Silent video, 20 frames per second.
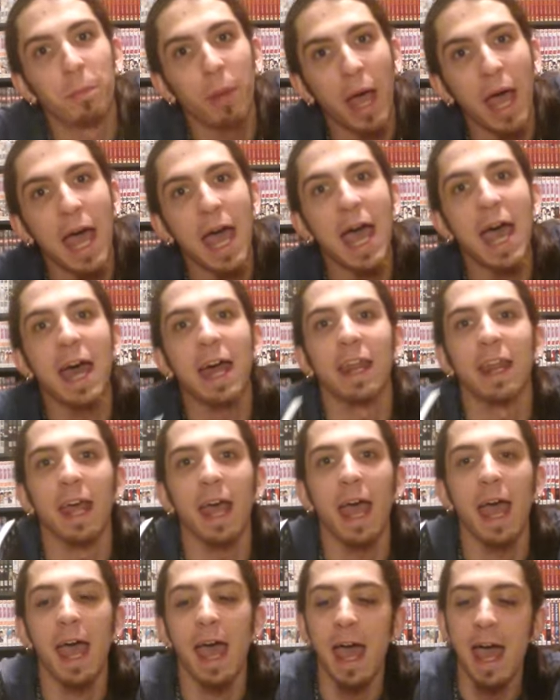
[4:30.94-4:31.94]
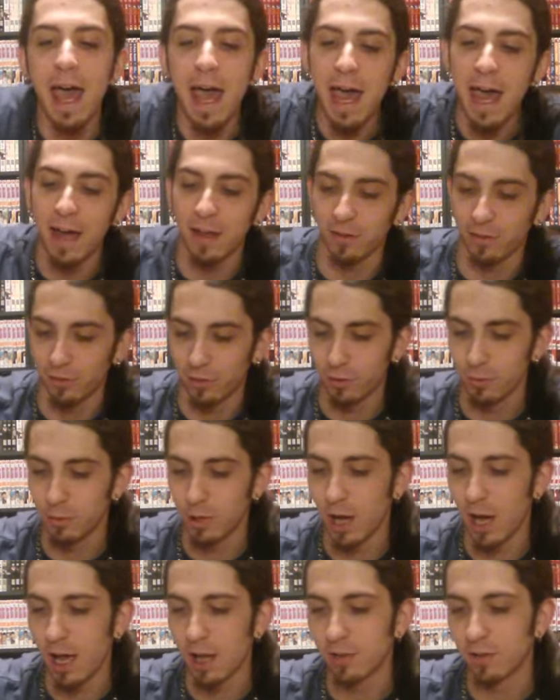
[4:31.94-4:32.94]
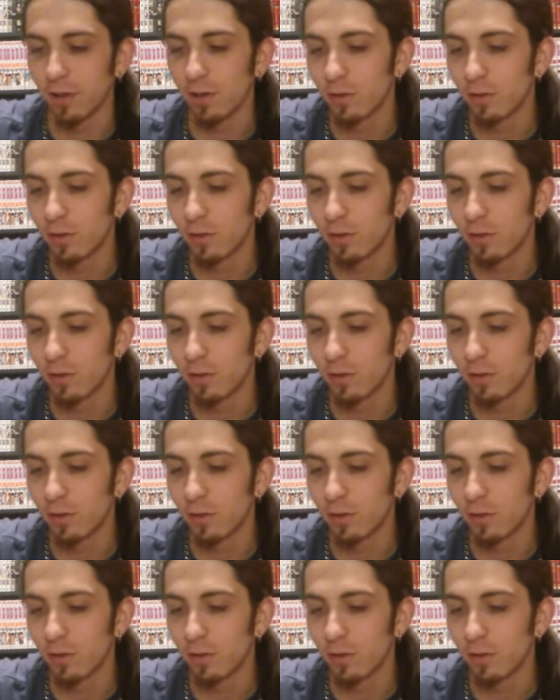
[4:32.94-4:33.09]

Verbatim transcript: bad ass, you guys.